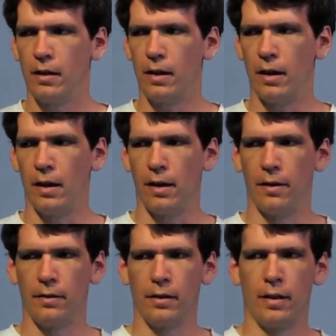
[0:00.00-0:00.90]

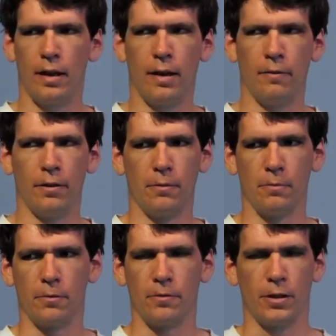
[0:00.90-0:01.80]
uh, have a
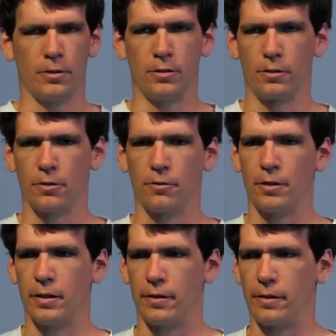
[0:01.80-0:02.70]
professional
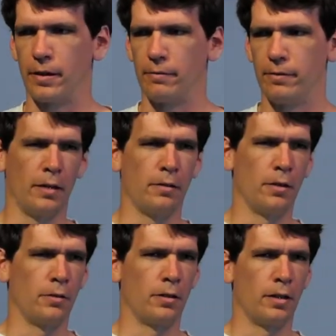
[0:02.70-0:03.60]
career. I, I,
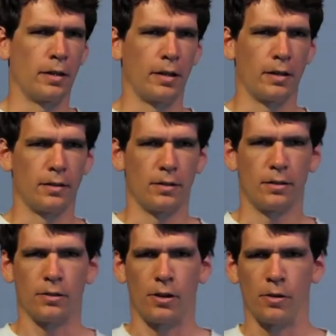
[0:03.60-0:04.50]
don't think I can
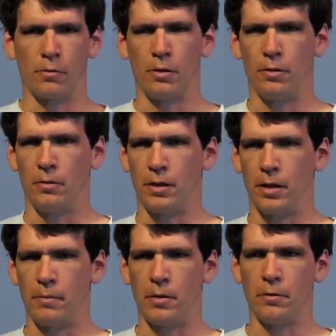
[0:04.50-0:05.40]
start one when
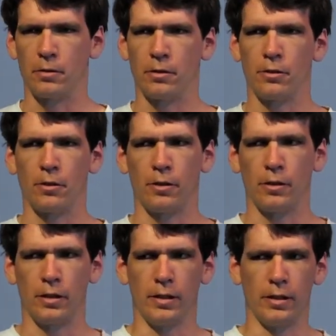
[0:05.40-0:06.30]
I'm almost
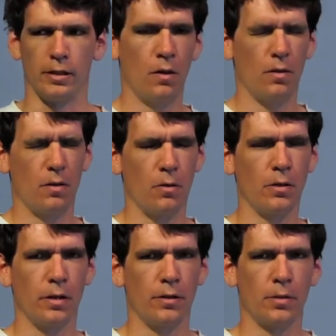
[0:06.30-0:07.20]
30. Or,
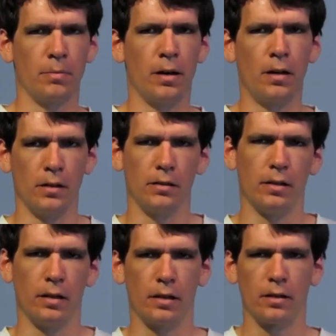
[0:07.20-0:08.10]
or there's
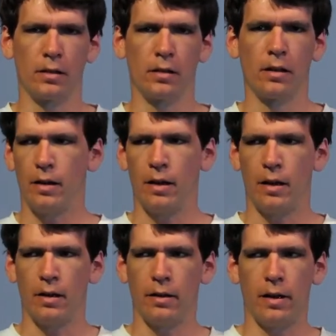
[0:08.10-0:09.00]
politics. Yeah,
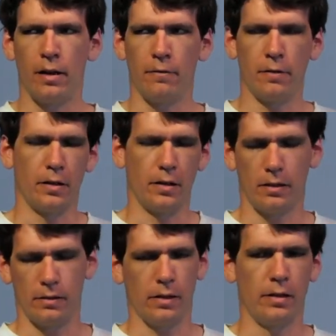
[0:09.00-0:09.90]
I have a,
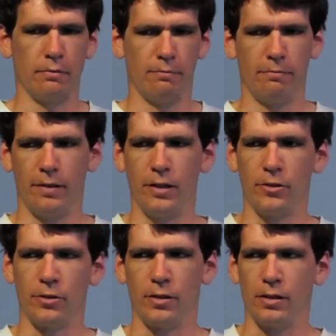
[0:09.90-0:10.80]
an
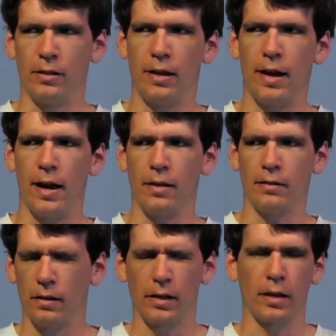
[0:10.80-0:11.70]
interest in that.
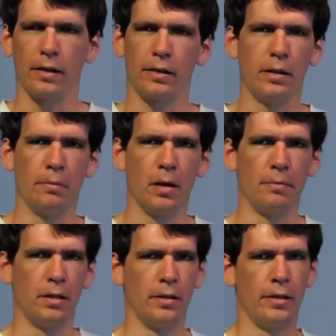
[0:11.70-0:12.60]
Like I keep
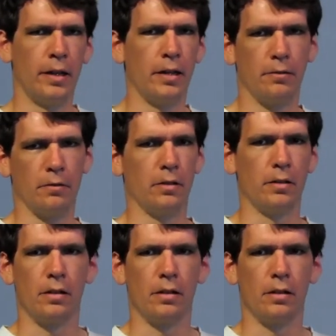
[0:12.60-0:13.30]
up to date with